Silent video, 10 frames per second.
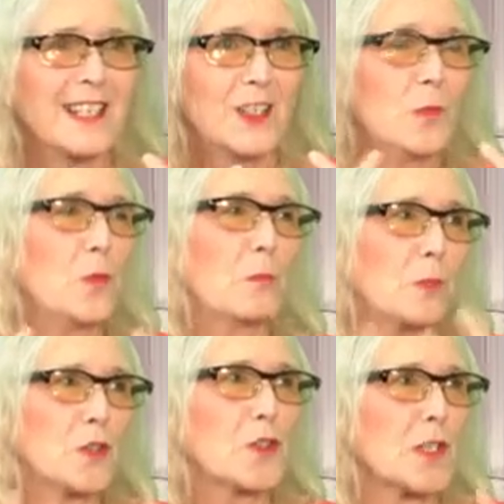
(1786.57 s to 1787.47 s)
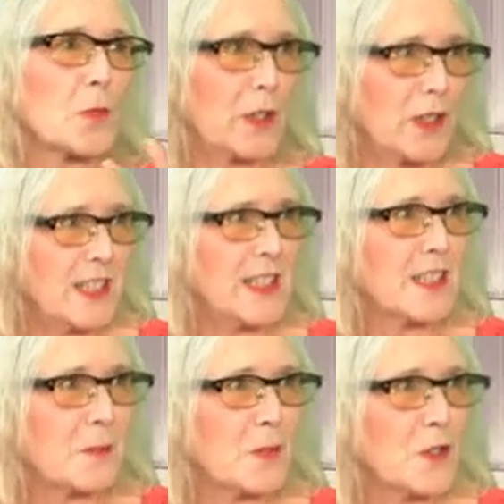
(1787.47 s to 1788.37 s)
you won't produce what you need
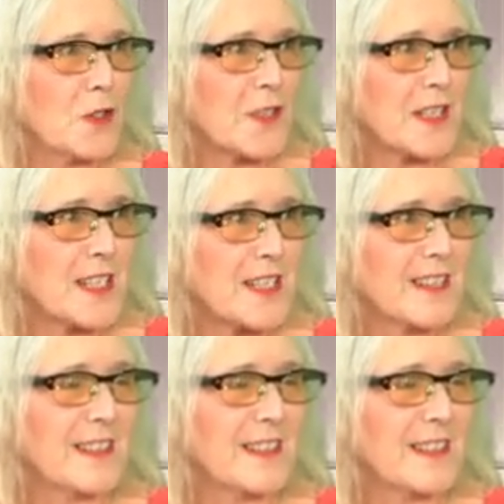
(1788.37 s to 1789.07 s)
to produce.